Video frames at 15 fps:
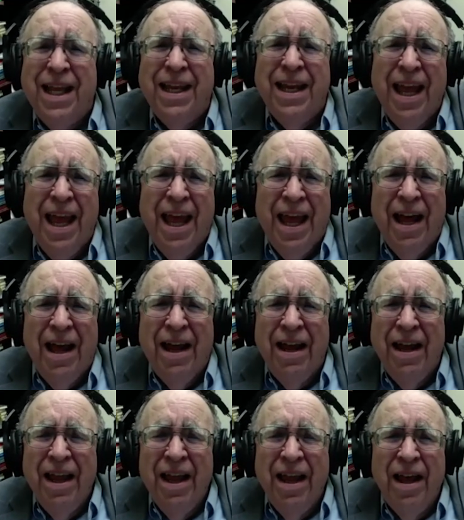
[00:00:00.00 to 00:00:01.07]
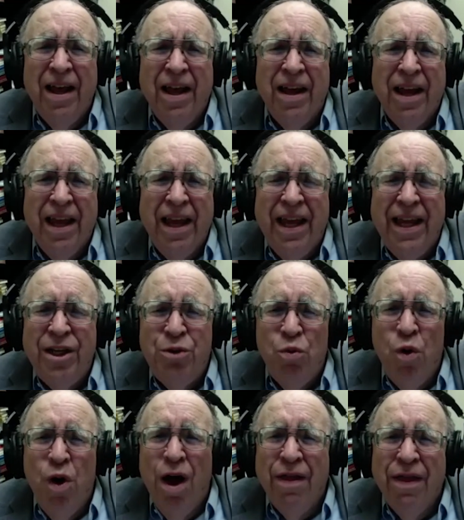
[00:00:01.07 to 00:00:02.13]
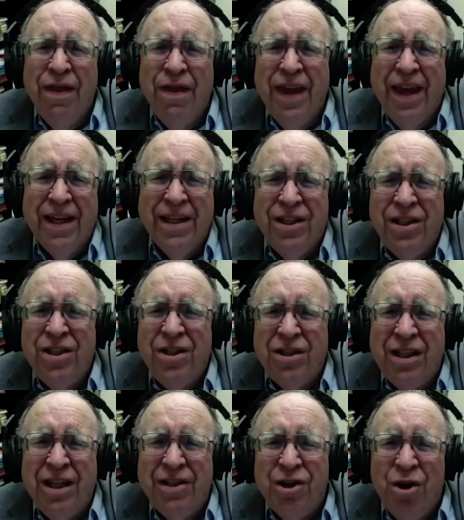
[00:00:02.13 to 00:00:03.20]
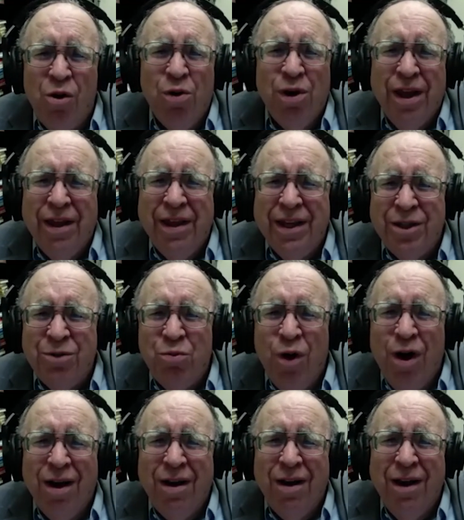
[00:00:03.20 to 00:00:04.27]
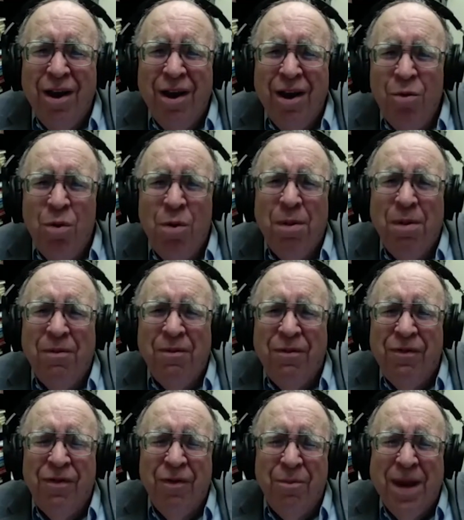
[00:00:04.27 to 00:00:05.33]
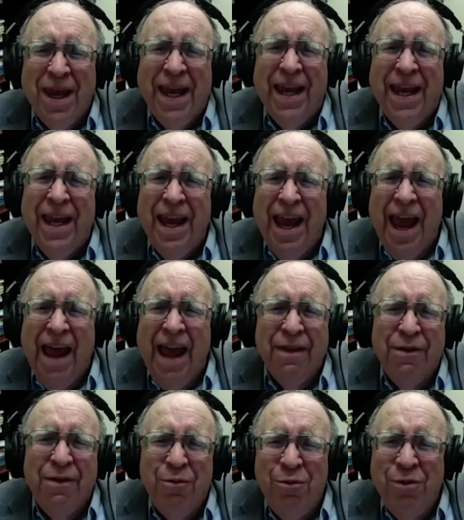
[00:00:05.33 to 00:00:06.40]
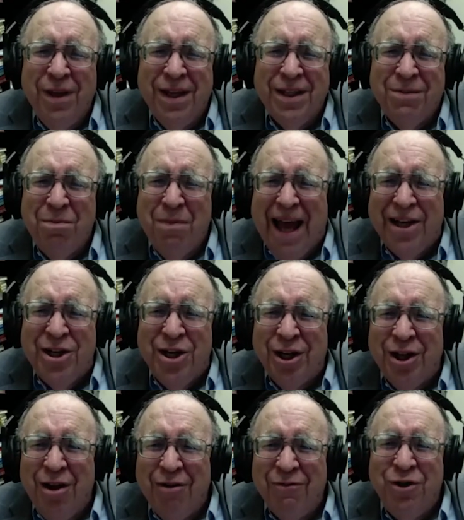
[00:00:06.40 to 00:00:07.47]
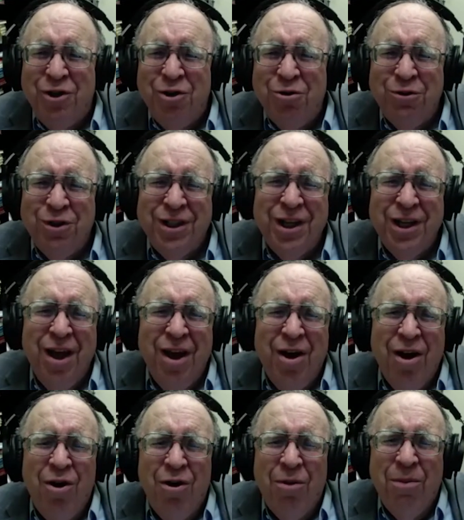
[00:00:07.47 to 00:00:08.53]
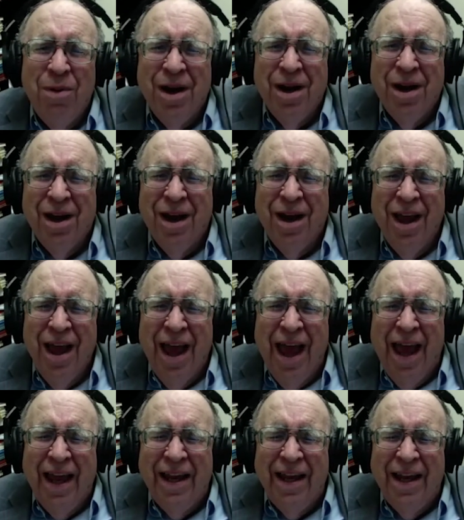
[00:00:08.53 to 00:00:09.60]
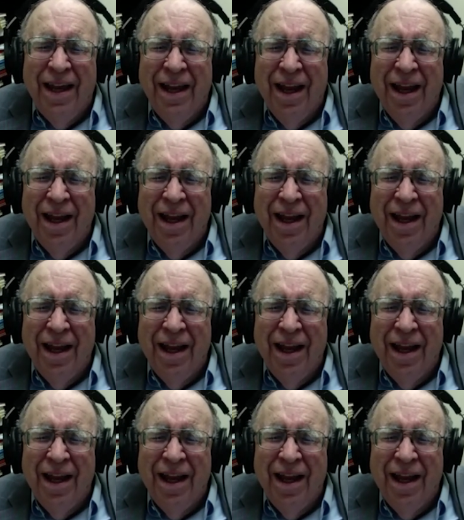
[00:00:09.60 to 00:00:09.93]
that each one thinks there's only this one woman for me, and through this magic love juice, Hermia and